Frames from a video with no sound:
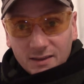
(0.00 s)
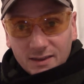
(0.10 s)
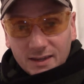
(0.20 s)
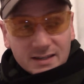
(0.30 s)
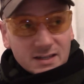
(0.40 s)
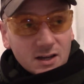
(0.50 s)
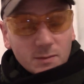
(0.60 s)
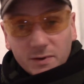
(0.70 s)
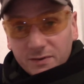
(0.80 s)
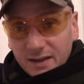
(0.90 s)
there's a
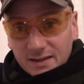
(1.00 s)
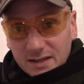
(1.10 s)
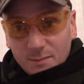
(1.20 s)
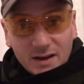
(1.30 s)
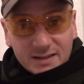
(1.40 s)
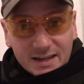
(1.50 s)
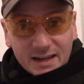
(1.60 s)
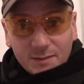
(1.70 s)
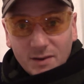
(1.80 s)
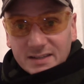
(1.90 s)
couple of things they might
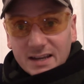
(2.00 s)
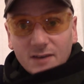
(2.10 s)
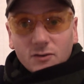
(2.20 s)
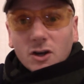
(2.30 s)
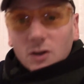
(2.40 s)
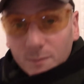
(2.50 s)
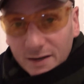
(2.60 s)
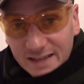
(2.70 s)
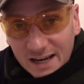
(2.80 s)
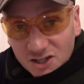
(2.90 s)
say. They might say, I've got you on
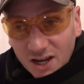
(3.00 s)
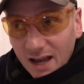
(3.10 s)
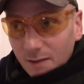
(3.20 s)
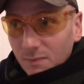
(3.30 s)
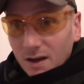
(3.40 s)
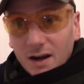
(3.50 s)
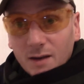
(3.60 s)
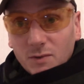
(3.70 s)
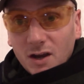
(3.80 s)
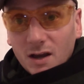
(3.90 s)
my dash cam and
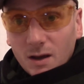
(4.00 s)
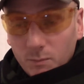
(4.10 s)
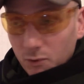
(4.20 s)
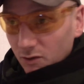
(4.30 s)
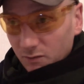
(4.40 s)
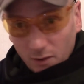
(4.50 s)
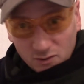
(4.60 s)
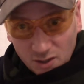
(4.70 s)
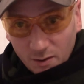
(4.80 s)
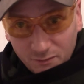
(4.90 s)
I'm going to put your
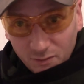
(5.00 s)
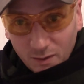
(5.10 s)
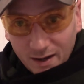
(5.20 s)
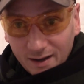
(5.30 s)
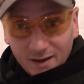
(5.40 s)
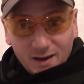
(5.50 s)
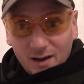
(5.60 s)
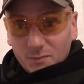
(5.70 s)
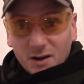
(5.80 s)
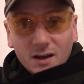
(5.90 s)
photo everywhere.
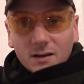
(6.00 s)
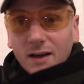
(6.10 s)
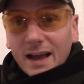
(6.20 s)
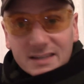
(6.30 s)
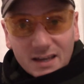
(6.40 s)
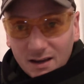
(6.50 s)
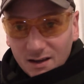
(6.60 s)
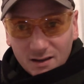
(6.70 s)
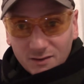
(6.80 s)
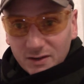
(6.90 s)
I'm going to
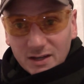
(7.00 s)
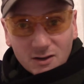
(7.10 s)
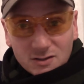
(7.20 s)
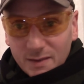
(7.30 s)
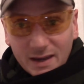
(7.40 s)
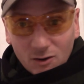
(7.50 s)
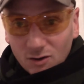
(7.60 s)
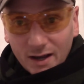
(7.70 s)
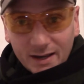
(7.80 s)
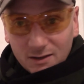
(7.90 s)
edit the video to make it
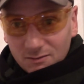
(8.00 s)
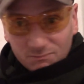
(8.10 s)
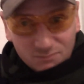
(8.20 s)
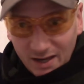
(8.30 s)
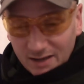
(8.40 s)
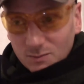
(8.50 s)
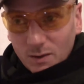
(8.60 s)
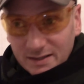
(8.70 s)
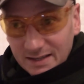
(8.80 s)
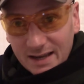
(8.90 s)
look like
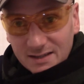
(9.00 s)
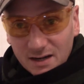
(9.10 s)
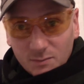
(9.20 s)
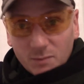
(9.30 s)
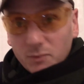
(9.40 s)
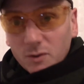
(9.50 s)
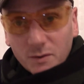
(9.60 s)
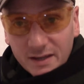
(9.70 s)
XYZ, and I'm going to put you on the